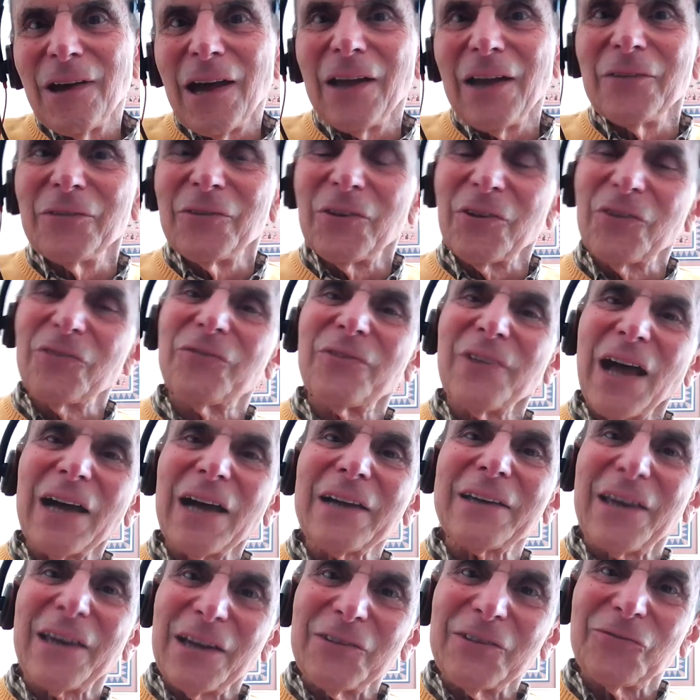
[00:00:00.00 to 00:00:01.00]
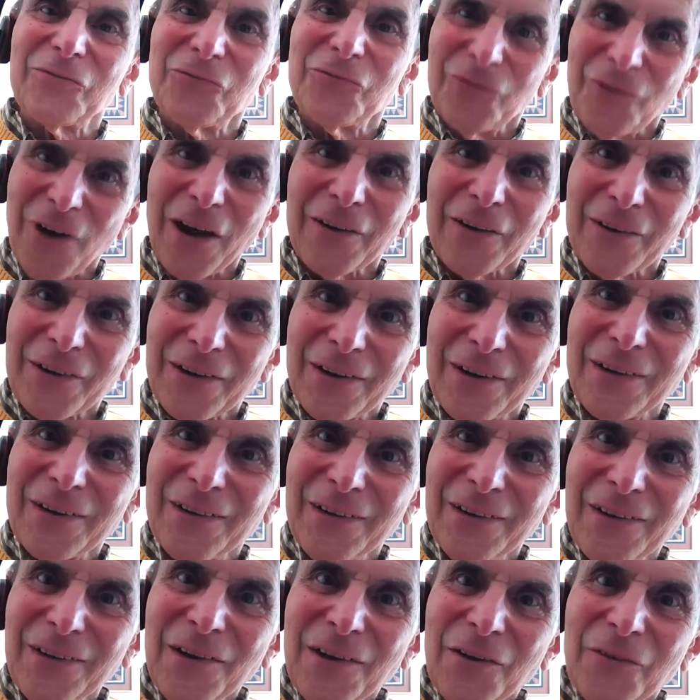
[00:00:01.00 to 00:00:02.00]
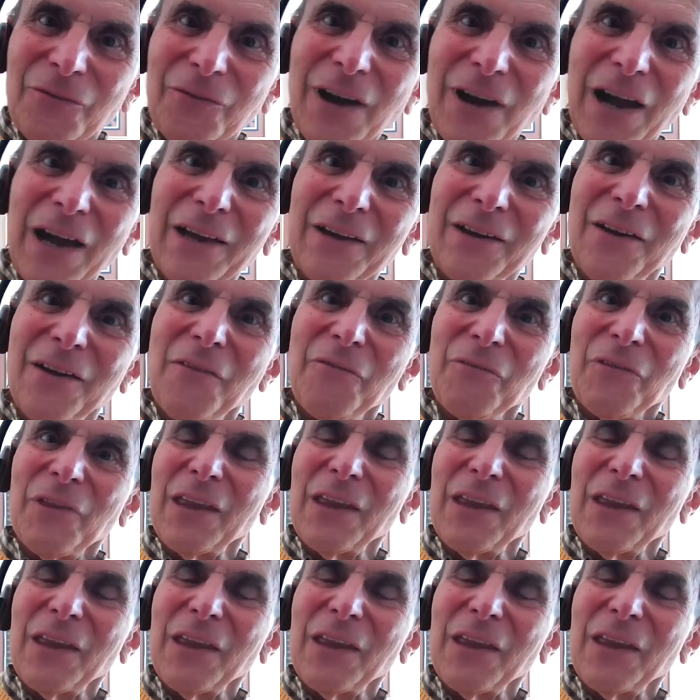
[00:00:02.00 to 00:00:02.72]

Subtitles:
and does not get drunk, right?